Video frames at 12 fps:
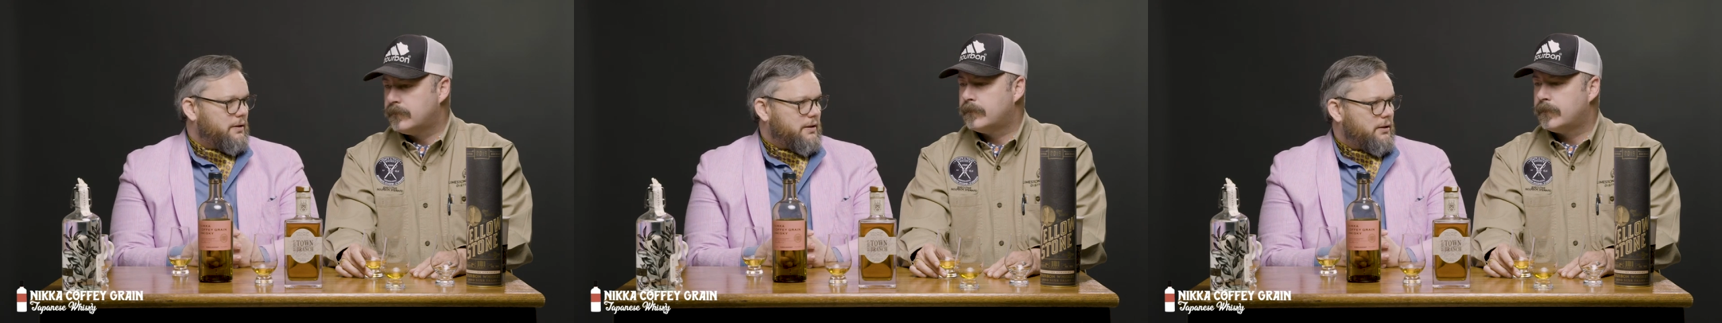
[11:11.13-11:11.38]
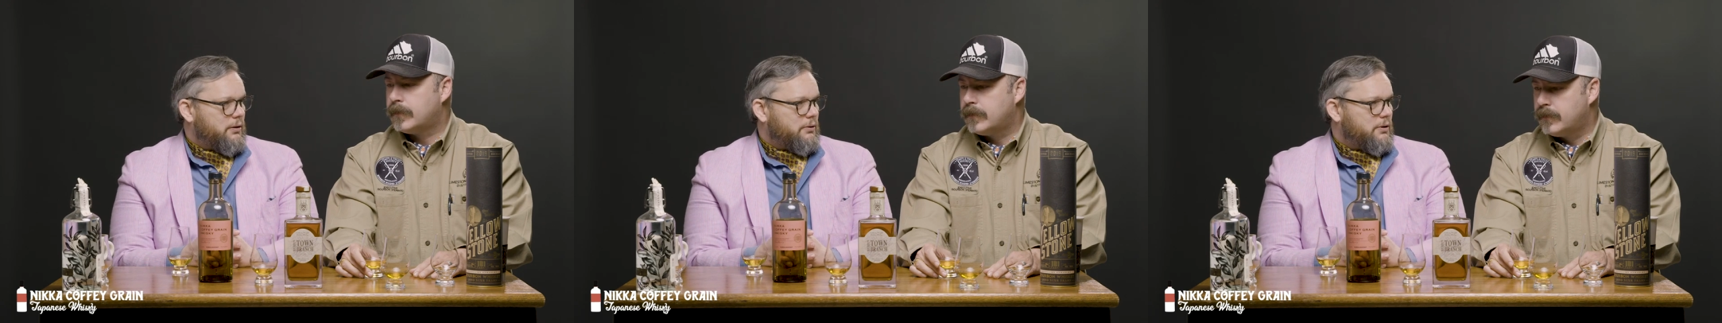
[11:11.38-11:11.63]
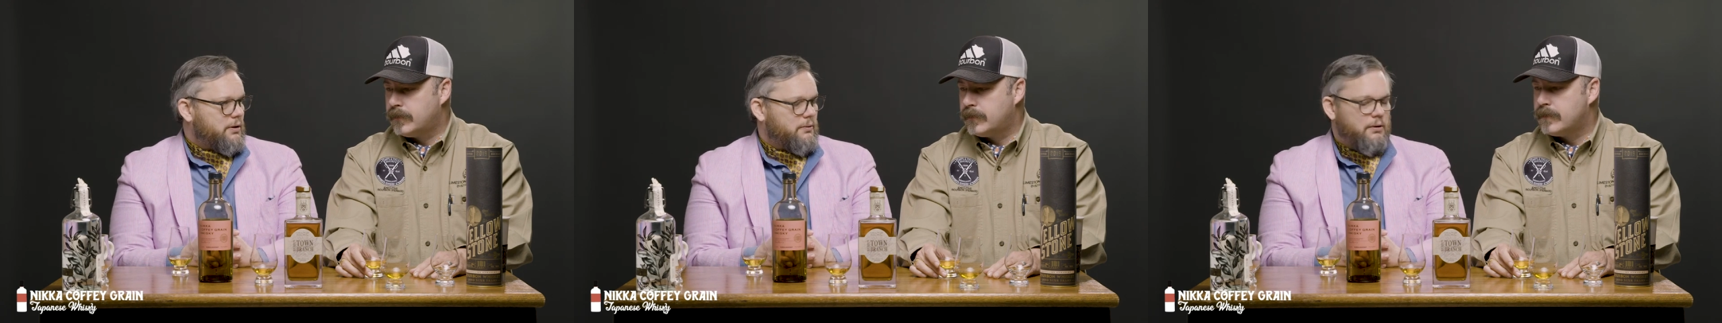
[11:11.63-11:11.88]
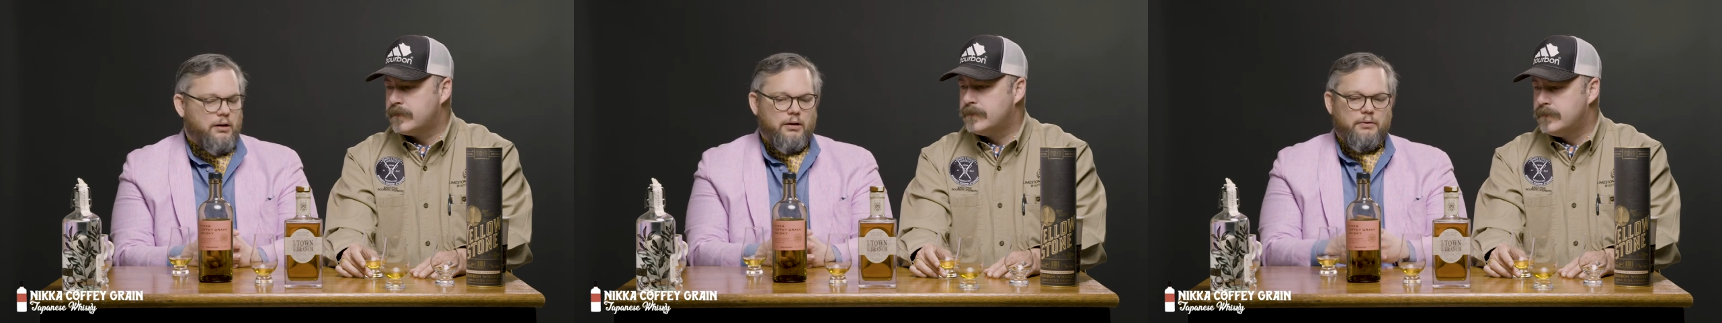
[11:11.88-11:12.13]
Speaker 1: distillers
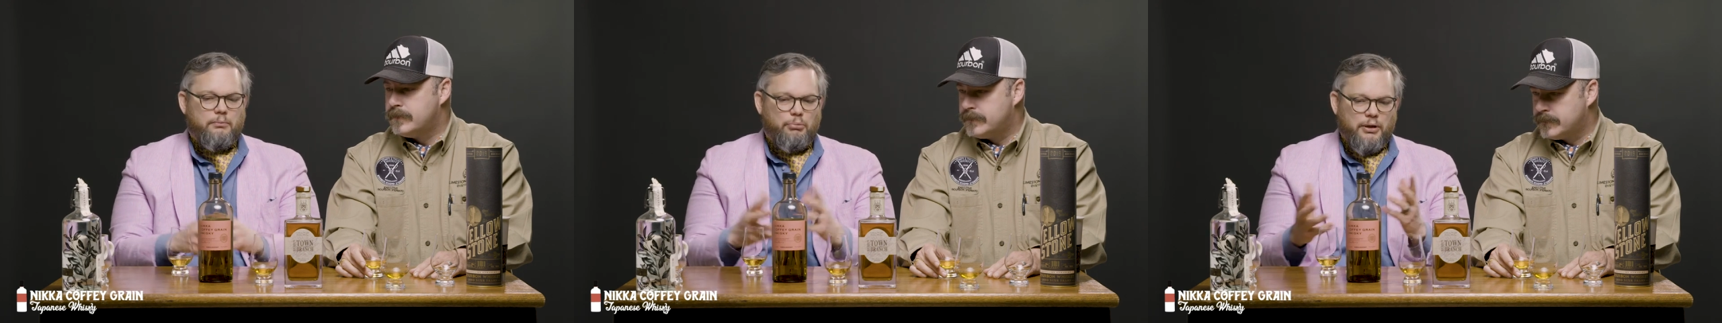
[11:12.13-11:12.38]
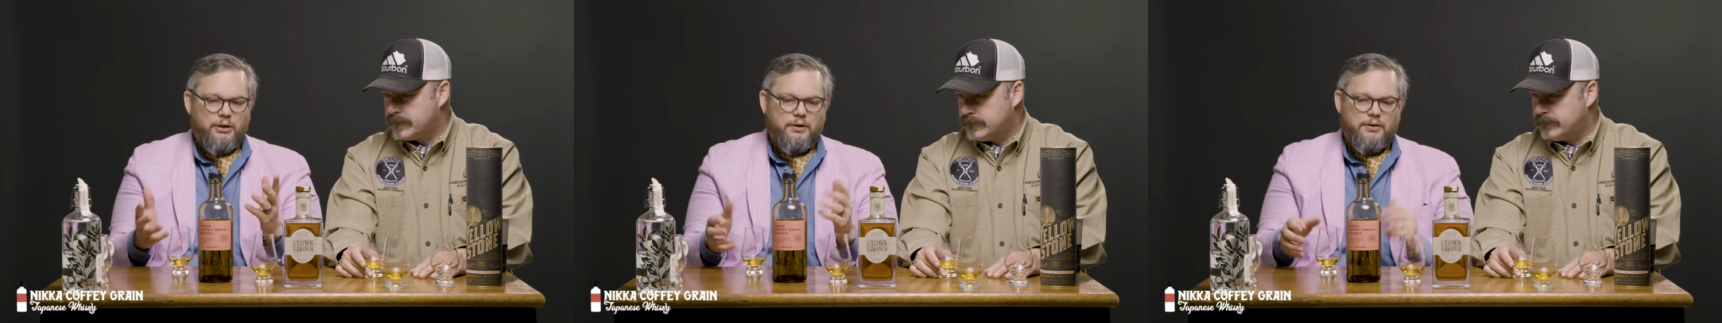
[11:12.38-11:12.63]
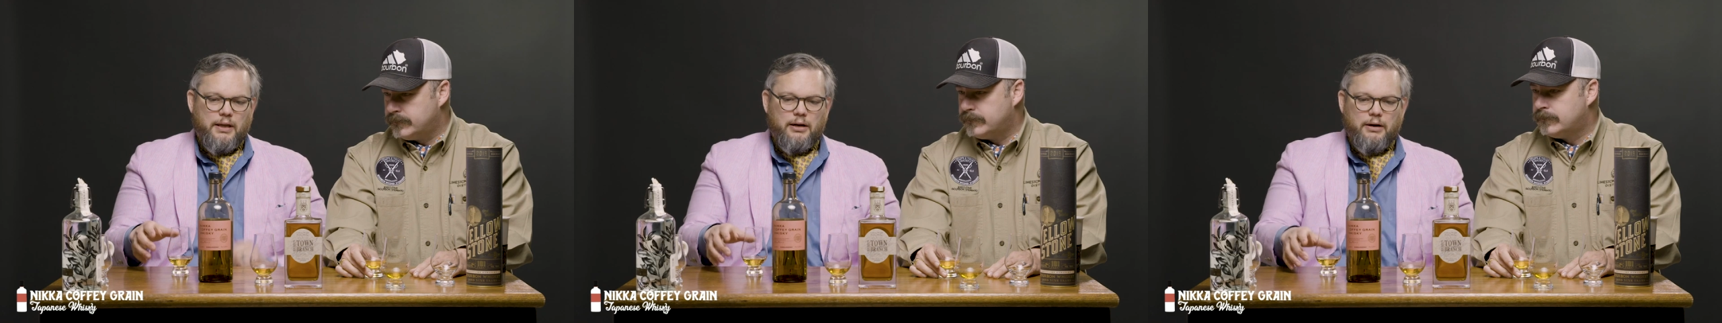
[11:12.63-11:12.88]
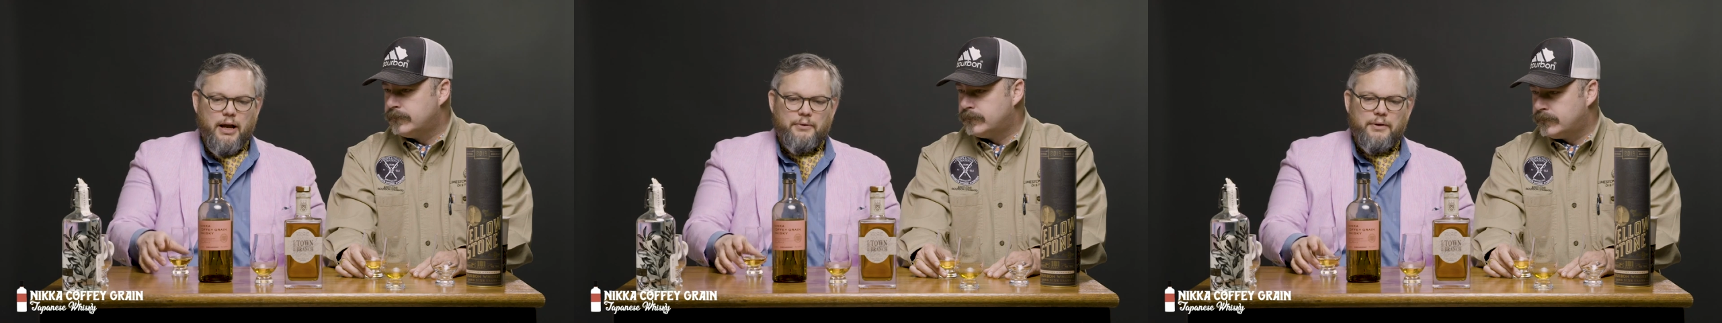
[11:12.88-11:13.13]
or blenders that
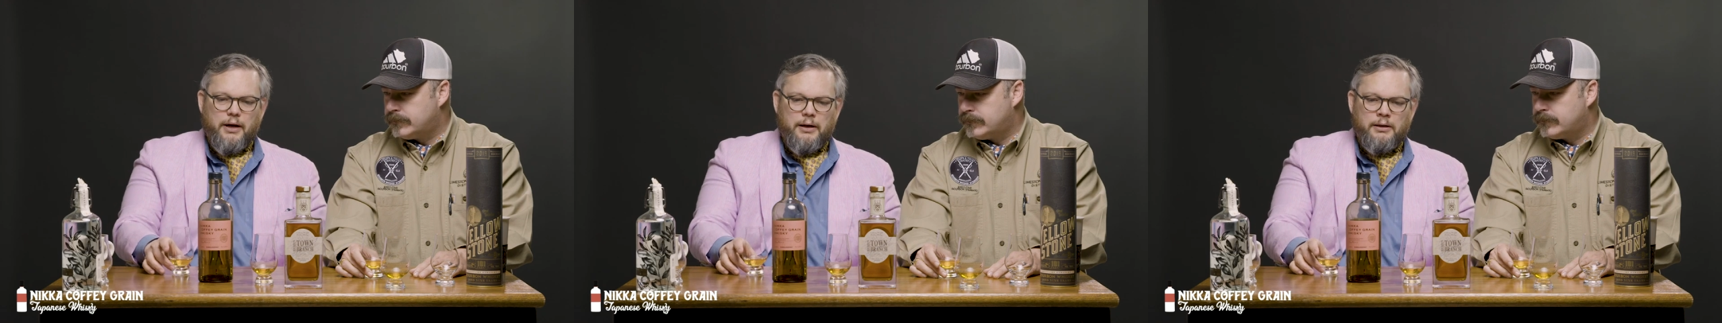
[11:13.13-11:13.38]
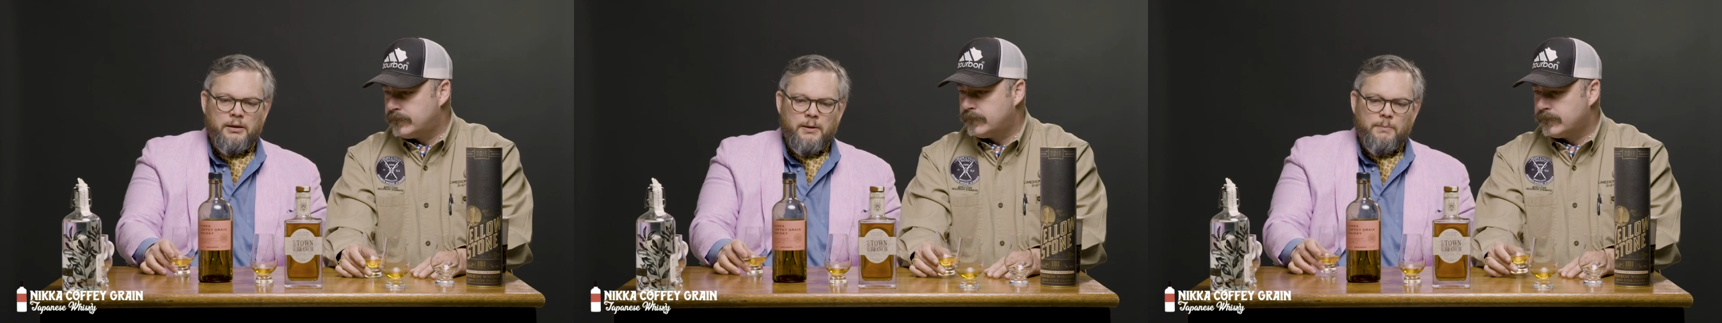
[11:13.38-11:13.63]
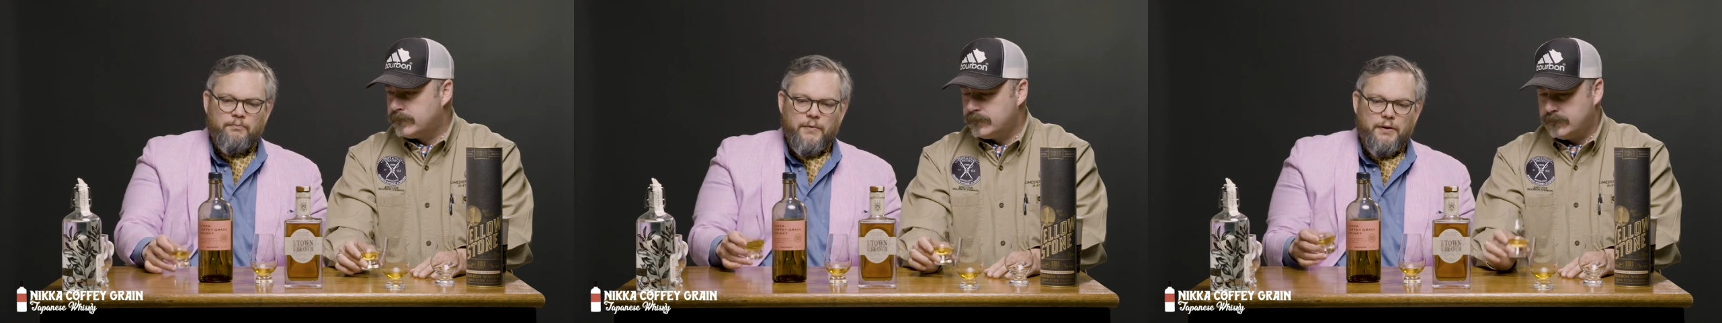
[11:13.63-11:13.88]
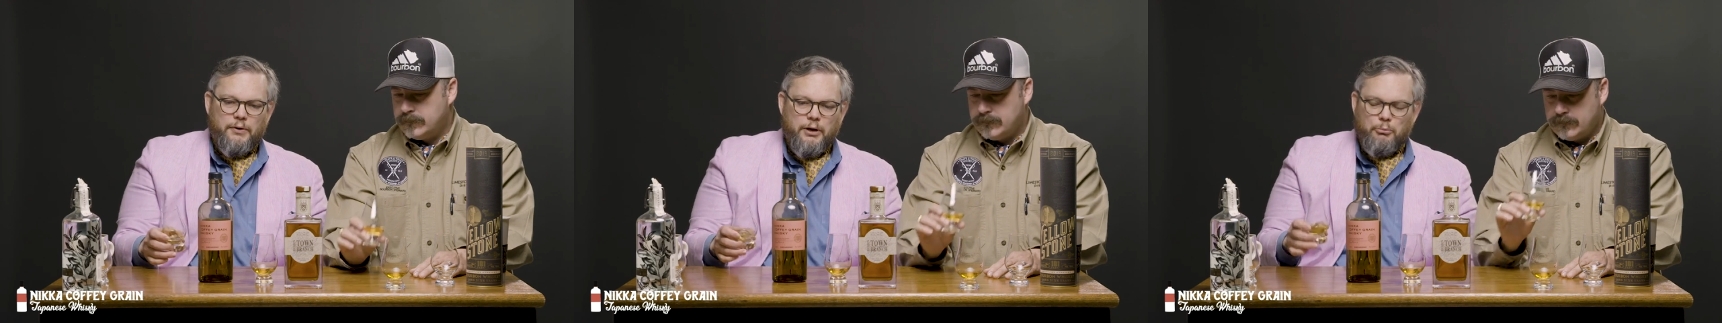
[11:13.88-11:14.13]
are out there and they're